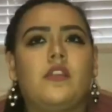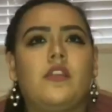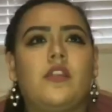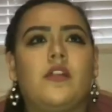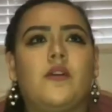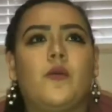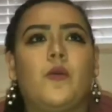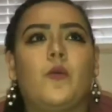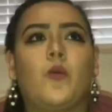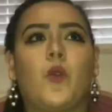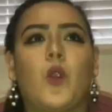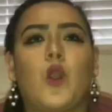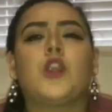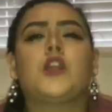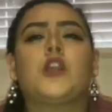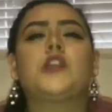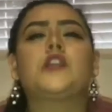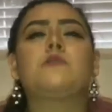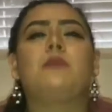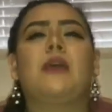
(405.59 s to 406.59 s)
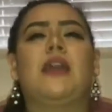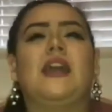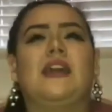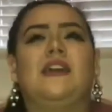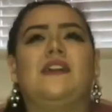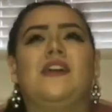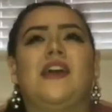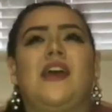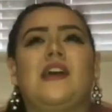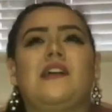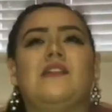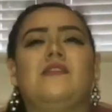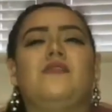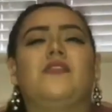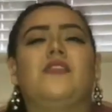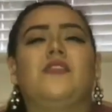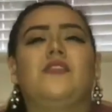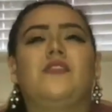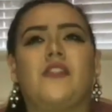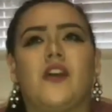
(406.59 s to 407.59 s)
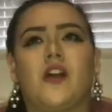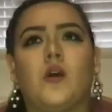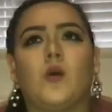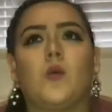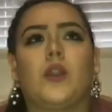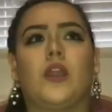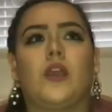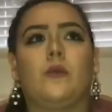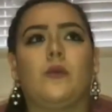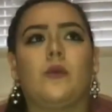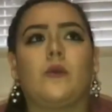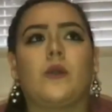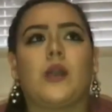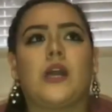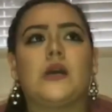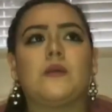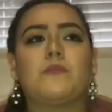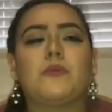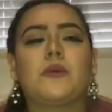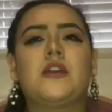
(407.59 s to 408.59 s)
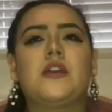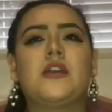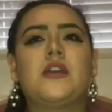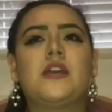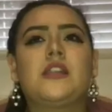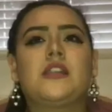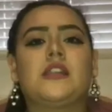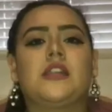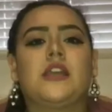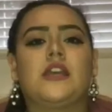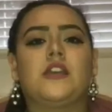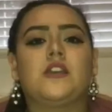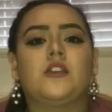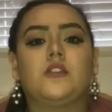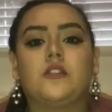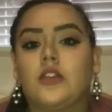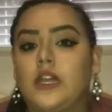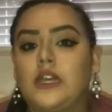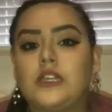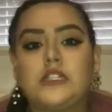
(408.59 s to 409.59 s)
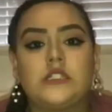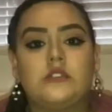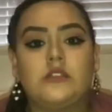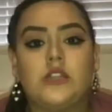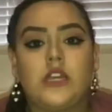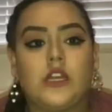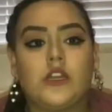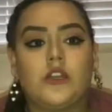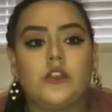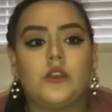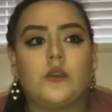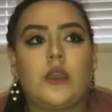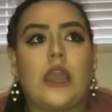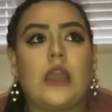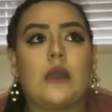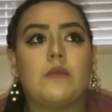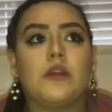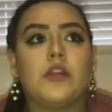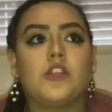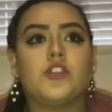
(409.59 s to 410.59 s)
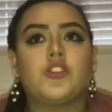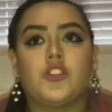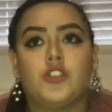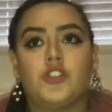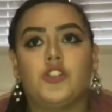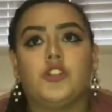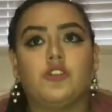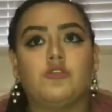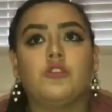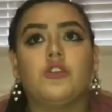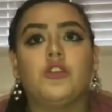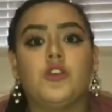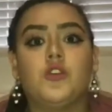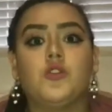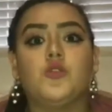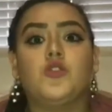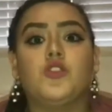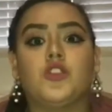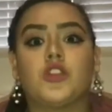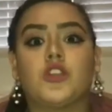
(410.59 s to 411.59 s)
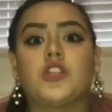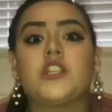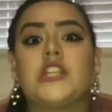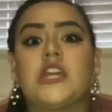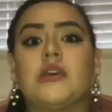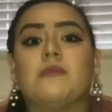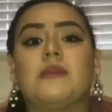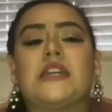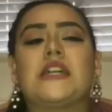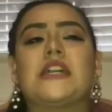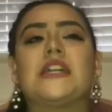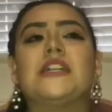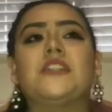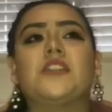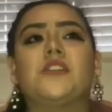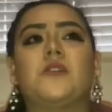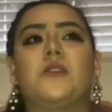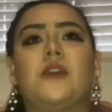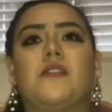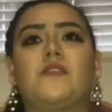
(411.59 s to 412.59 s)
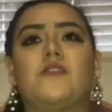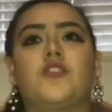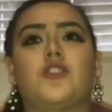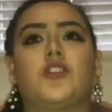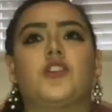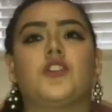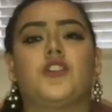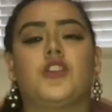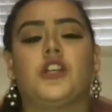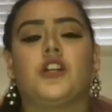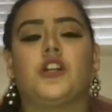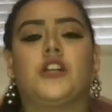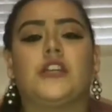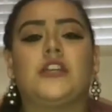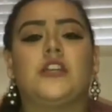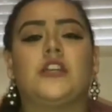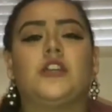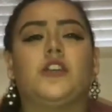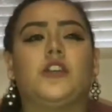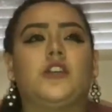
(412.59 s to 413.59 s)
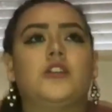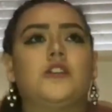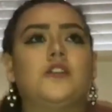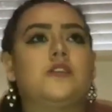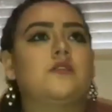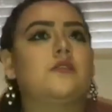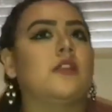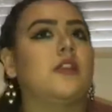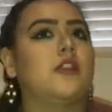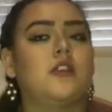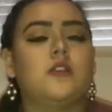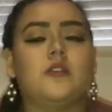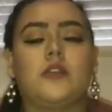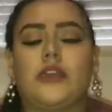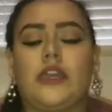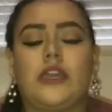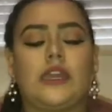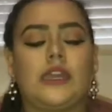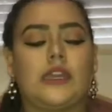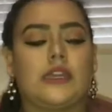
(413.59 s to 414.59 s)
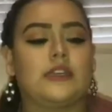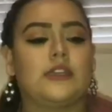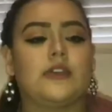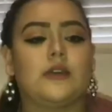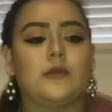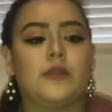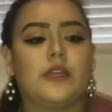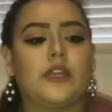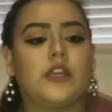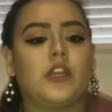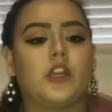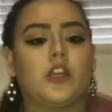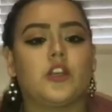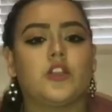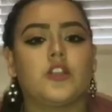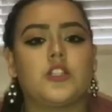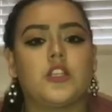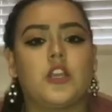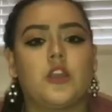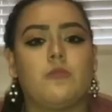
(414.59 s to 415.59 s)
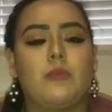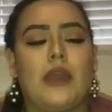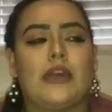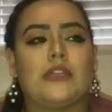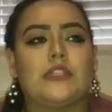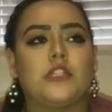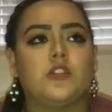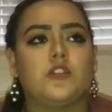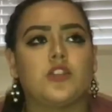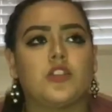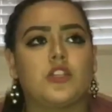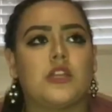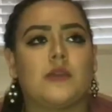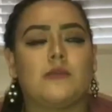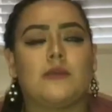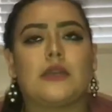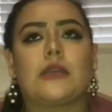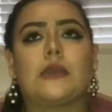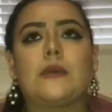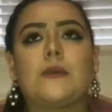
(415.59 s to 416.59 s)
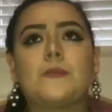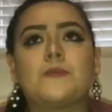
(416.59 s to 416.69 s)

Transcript: the worst pain I ever felt when I woke up, like, you guys do not know how much you use your stomach until you have surgery on it, and you're just, like, you can't get up. Like, it hurts so bad to use your stomach